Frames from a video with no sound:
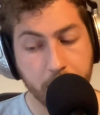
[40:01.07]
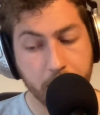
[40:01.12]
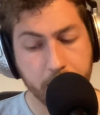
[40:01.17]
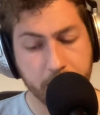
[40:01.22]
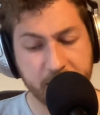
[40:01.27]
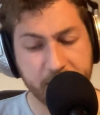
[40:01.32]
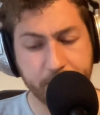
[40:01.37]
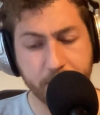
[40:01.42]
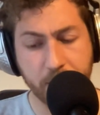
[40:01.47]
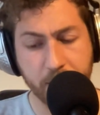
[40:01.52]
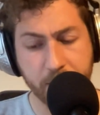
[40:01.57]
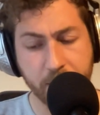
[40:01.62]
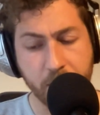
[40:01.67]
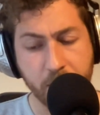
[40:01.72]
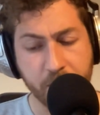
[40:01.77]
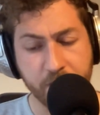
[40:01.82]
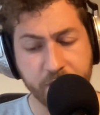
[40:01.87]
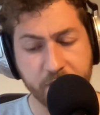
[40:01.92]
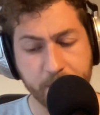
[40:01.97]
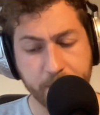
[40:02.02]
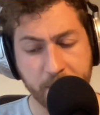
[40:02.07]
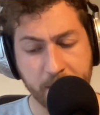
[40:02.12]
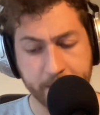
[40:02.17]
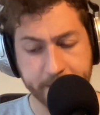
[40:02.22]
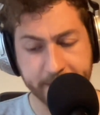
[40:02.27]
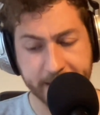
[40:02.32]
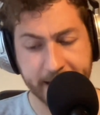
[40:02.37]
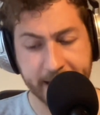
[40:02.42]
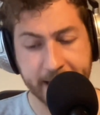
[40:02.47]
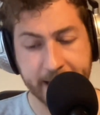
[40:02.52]
He broke off
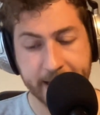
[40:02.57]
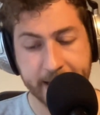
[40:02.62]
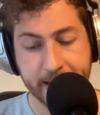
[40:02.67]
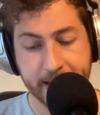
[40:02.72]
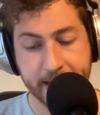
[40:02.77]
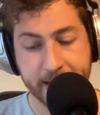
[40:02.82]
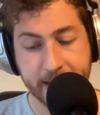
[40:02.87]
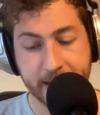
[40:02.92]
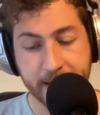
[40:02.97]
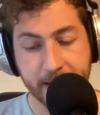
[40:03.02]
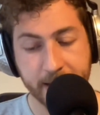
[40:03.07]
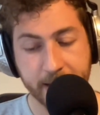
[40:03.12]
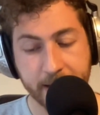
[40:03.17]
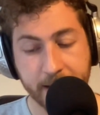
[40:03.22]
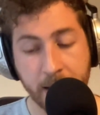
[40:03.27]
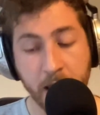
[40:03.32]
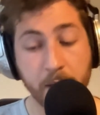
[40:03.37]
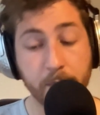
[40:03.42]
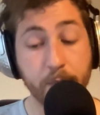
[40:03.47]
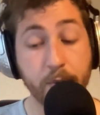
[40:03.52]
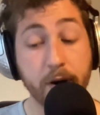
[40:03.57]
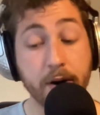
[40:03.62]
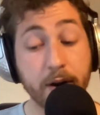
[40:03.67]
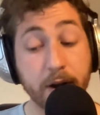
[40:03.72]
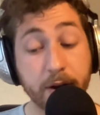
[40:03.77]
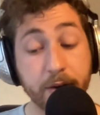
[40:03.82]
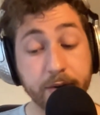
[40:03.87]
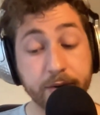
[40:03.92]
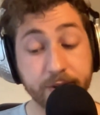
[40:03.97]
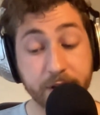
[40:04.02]
abruptly.
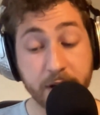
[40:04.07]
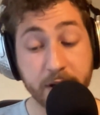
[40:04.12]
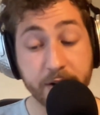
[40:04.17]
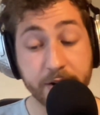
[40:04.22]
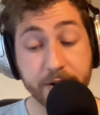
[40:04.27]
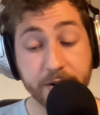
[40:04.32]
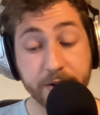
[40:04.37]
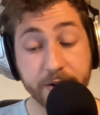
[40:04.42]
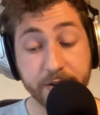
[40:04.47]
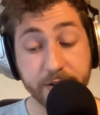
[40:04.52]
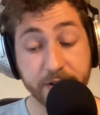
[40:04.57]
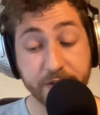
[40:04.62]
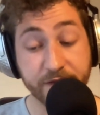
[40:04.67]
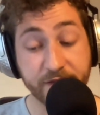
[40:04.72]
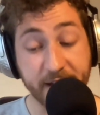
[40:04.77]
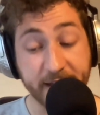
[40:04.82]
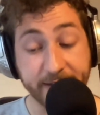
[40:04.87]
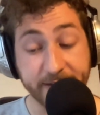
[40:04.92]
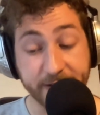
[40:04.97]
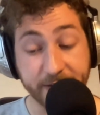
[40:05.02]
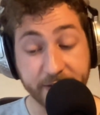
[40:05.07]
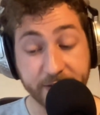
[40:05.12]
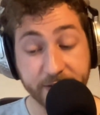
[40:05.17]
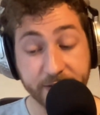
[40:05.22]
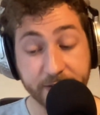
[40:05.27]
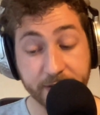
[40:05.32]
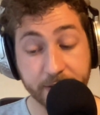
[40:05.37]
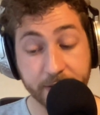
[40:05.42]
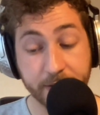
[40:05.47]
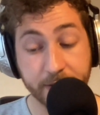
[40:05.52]
Poirot turned to face us.
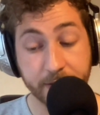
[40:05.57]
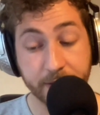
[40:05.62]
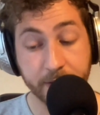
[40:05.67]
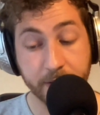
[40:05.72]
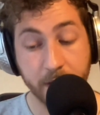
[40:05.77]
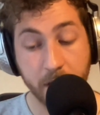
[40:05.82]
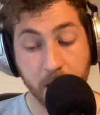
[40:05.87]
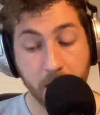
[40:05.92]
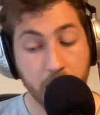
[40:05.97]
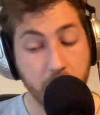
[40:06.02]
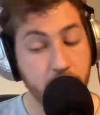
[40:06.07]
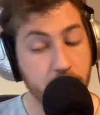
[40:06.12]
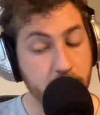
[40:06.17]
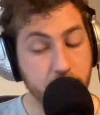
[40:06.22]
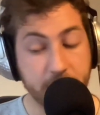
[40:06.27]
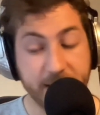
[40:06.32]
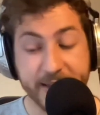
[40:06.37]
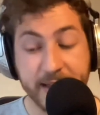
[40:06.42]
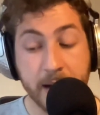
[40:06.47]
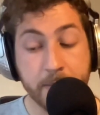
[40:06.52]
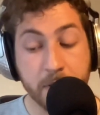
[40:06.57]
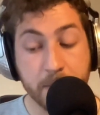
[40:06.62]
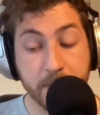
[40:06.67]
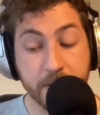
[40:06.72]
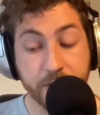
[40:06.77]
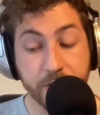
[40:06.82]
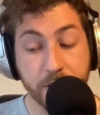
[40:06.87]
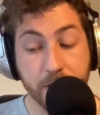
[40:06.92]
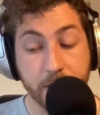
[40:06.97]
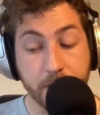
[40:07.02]
Mesdames et
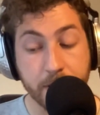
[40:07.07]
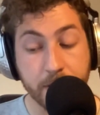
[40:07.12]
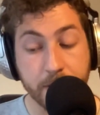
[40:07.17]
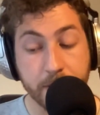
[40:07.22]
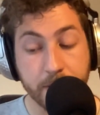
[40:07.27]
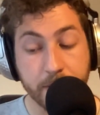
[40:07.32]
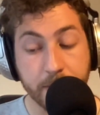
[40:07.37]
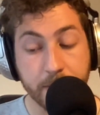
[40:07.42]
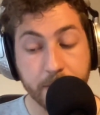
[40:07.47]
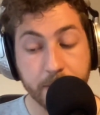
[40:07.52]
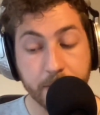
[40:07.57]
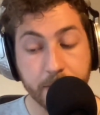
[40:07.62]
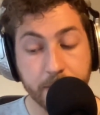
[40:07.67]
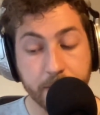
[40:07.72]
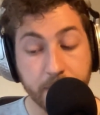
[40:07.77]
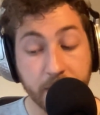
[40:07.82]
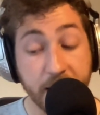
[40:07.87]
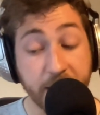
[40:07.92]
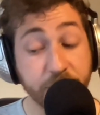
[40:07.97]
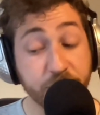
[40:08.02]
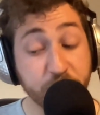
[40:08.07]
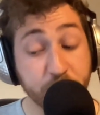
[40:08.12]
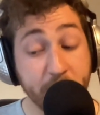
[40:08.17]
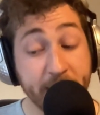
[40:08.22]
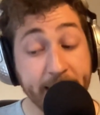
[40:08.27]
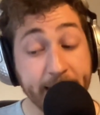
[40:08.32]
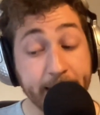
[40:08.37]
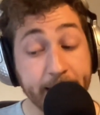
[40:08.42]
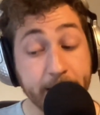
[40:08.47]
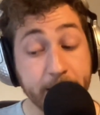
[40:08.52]
messieurs, I
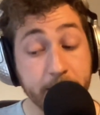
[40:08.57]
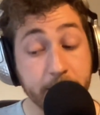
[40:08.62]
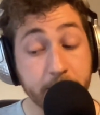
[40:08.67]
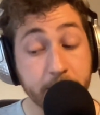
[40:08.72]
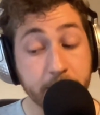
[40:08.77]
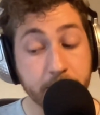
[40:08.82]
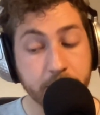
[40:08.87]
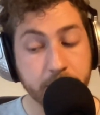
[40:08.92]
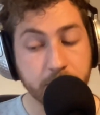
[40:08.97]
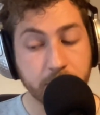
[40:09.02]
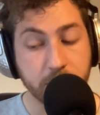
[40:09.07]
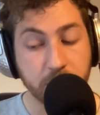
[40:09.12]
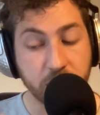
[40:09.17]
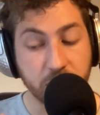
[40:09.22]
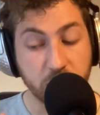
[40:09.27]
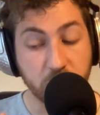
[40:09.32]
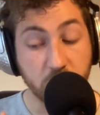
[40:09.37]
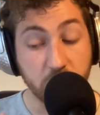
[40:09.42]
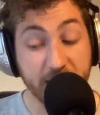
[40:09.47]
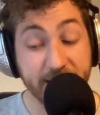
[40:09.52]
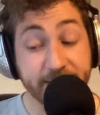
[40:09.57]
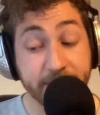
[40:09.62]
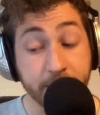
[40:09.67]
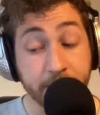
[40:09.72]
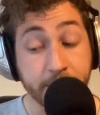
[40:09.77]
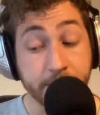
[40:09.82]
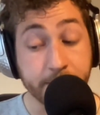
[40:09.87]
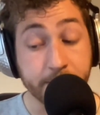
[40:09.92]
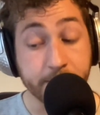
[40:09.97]
speak. Listen.